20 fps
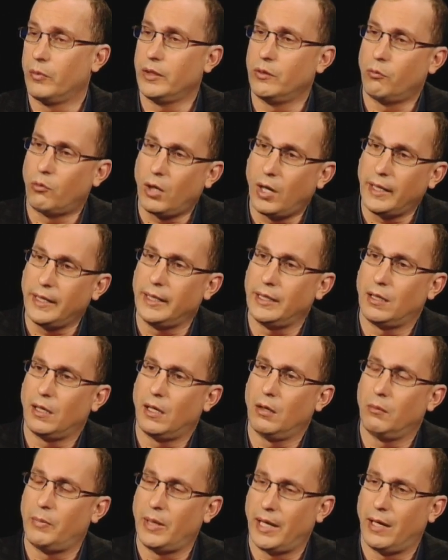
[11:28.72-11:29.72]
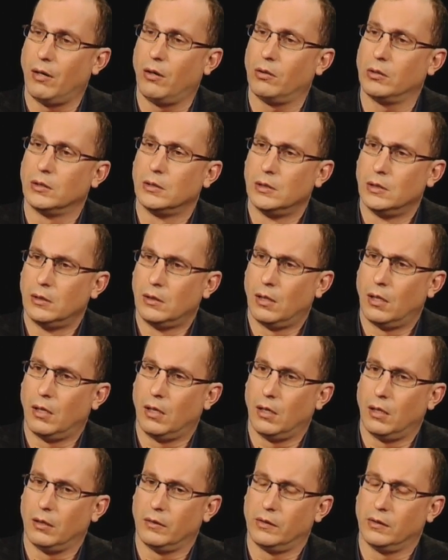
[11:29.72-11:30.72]
we write about
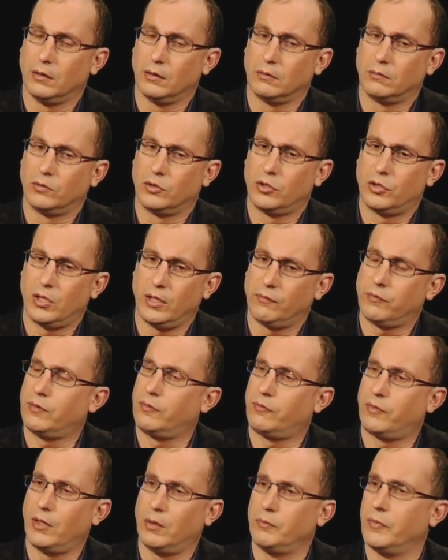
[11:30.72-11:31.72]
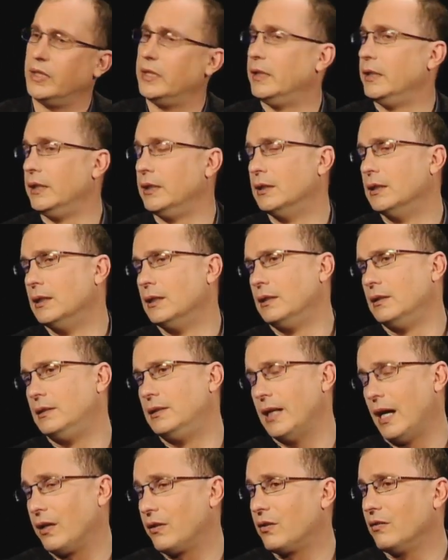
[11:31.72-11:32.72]
the shift from the
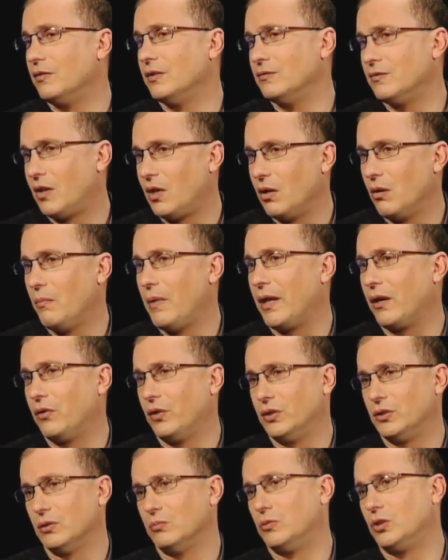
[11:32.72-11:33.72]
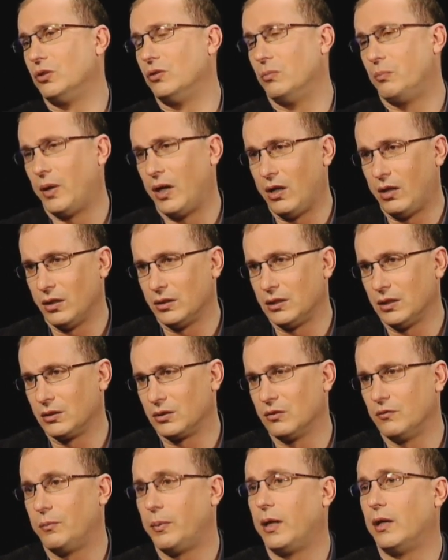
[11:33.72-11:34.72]
death of environmentalism to the
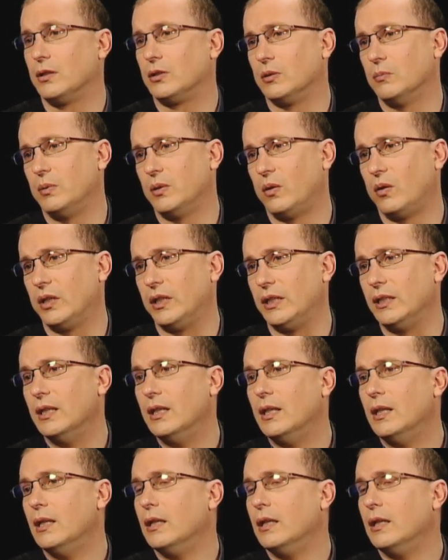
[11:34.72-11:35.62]
politics of possibility.